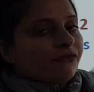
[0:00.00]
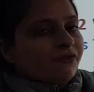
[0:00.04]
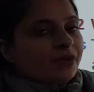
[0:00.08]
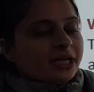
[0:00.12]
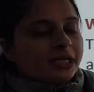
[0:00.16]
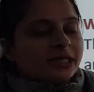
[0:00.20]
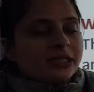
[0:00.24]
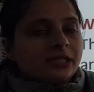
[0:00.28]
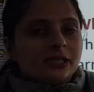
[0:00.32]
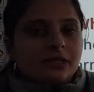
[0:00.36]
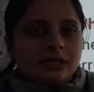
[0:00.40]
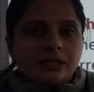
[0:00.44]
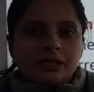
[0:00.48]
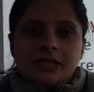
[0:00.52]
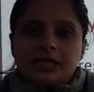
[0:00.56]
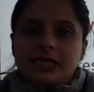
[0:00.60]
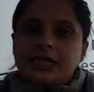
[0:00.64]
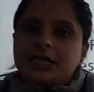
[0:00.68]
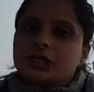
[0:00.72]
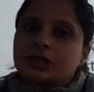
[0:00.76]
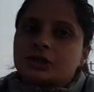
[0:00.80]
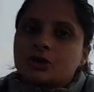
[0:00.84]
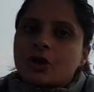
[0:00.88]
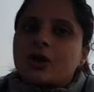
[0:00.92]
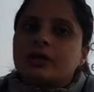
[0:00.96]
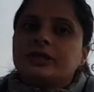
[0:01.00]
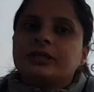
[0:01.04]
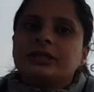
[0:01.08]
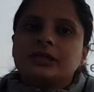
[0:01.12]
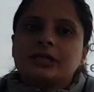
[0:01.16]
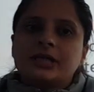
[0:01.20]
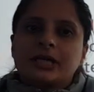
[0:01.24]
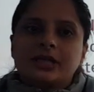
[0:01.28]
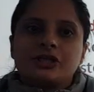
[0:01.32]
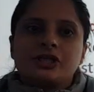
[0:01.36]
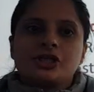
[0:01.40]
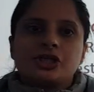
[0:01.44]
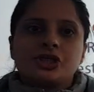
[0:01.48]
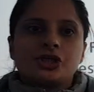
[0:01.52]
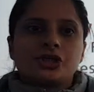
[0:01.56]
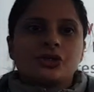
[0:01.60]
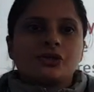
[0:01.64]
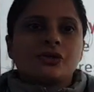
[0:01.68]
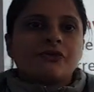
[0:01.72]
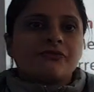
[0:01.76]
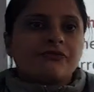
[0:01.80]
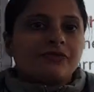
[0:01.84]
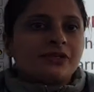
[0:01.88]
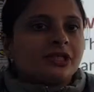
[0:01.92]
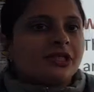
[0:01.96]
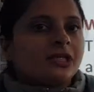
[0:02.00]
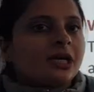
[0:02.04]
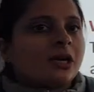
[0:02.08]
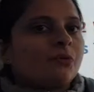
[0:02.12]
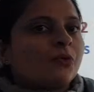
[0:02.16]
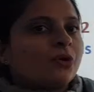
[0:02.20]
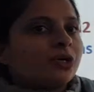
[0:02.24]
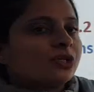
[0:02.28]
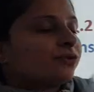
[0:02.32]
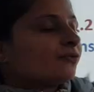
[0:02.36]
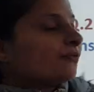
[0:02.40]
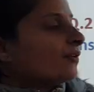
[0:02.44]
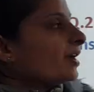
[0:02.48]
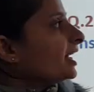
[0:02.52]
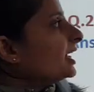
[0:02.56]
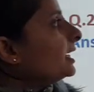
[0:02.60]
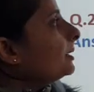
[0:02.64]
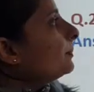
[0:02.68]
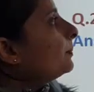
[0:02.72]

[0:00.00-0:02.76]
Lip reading: when he saw the condition of India was very